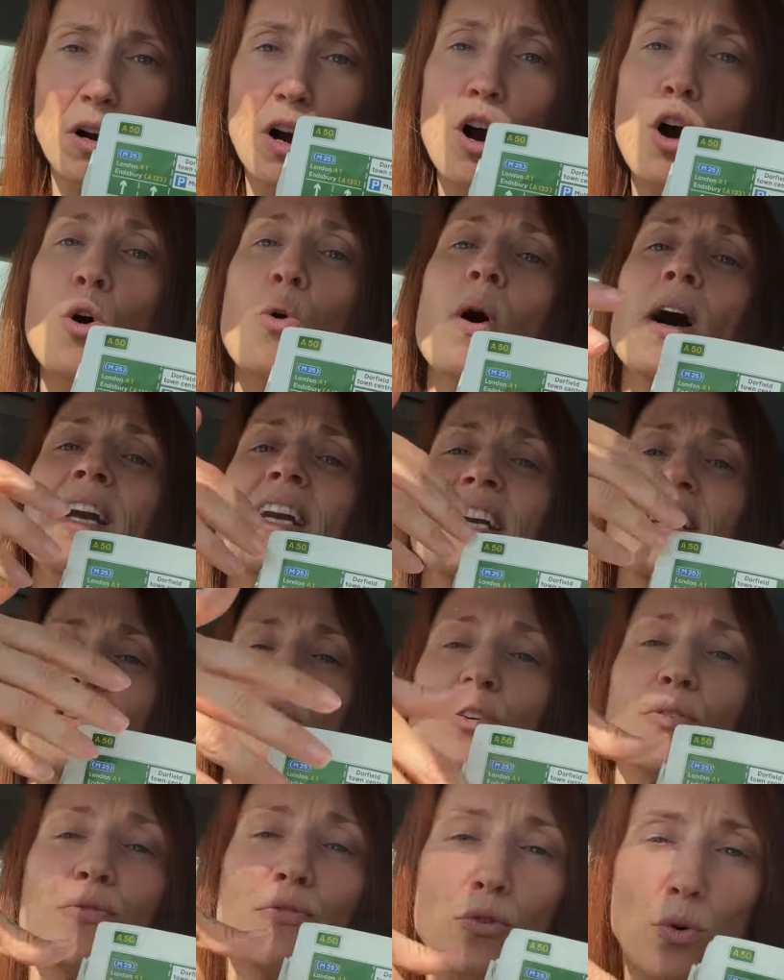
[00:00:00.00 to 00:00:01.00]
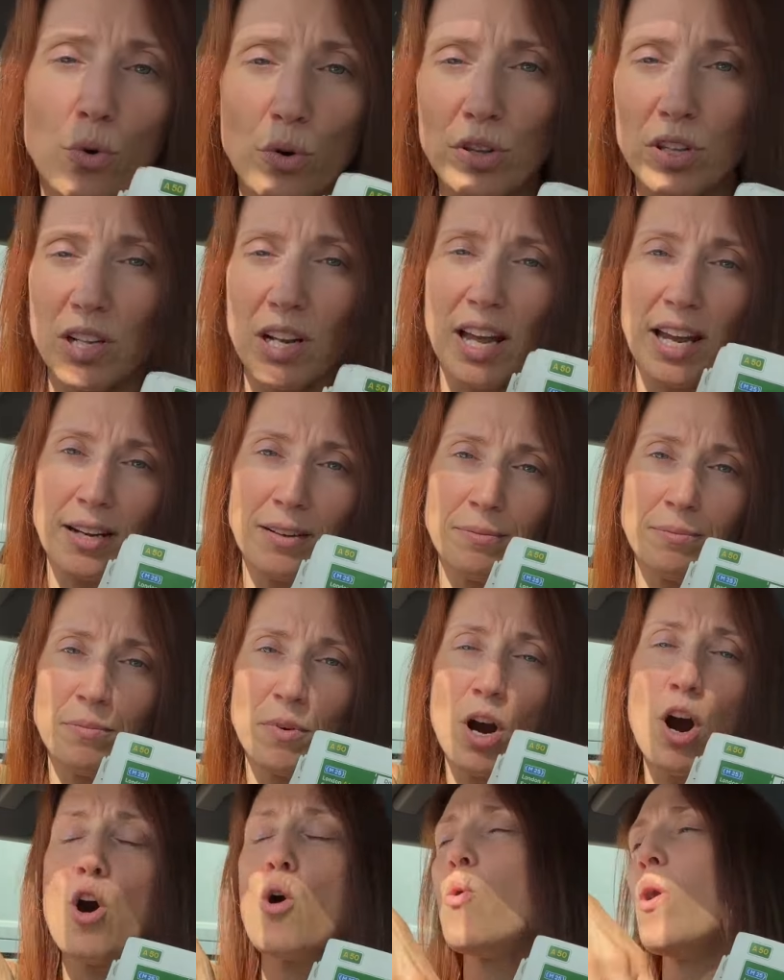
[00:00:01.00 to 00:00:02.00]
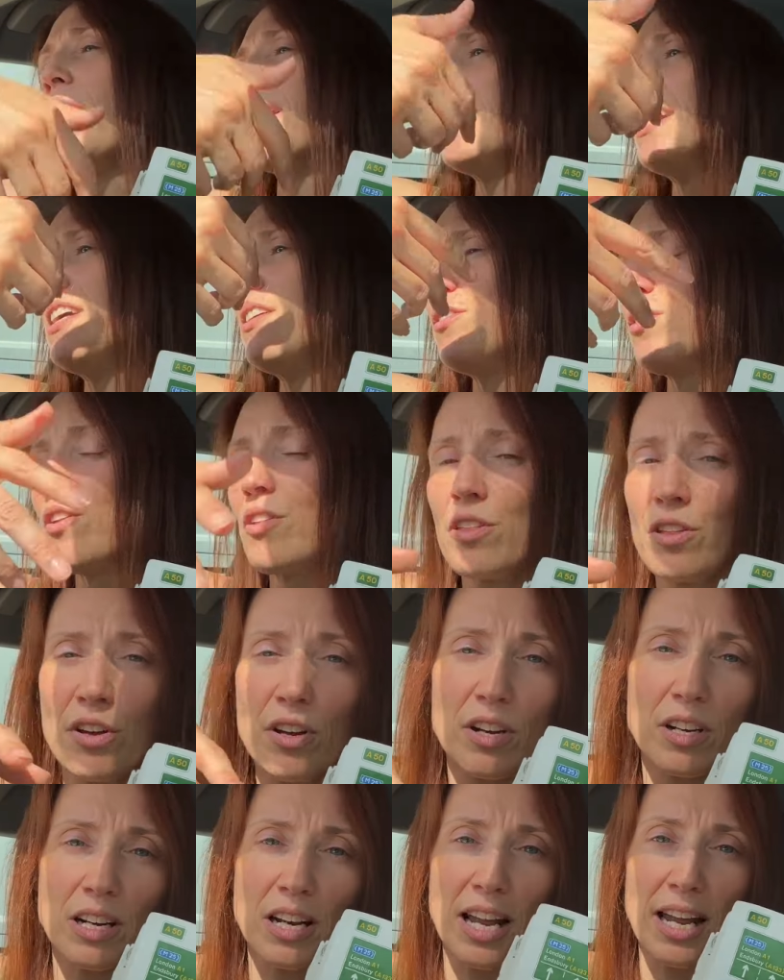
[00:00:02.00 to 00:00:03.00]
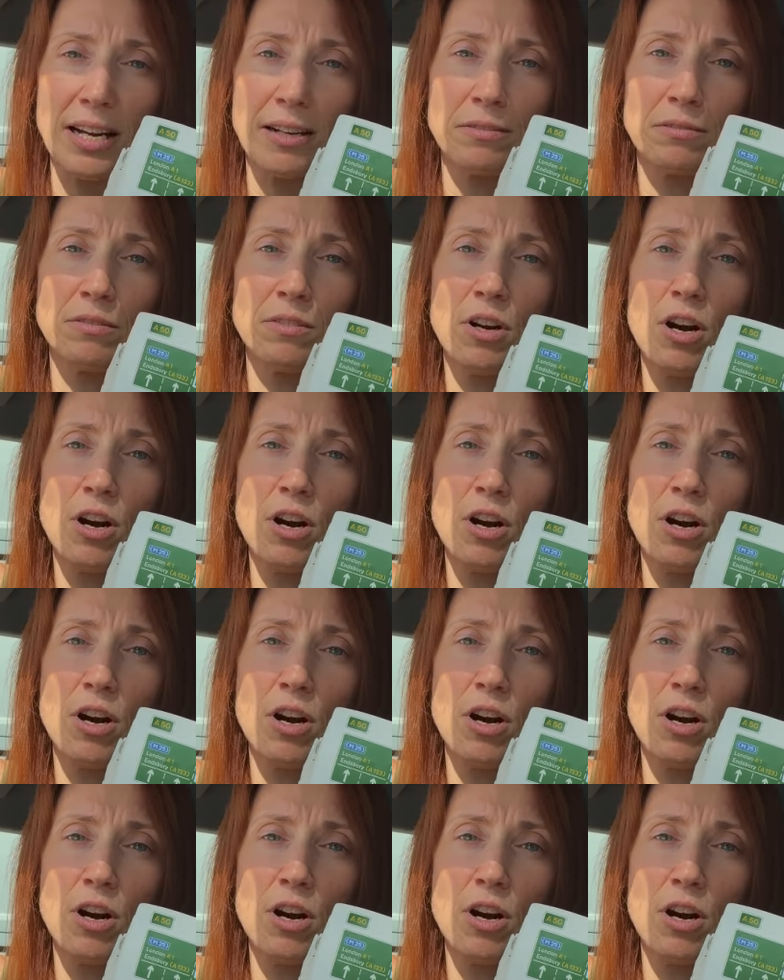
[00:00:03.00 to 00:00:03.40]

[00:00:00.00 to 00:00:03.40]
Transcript: Oh, I need the 4th lane. Oh, I need the 3rd lane.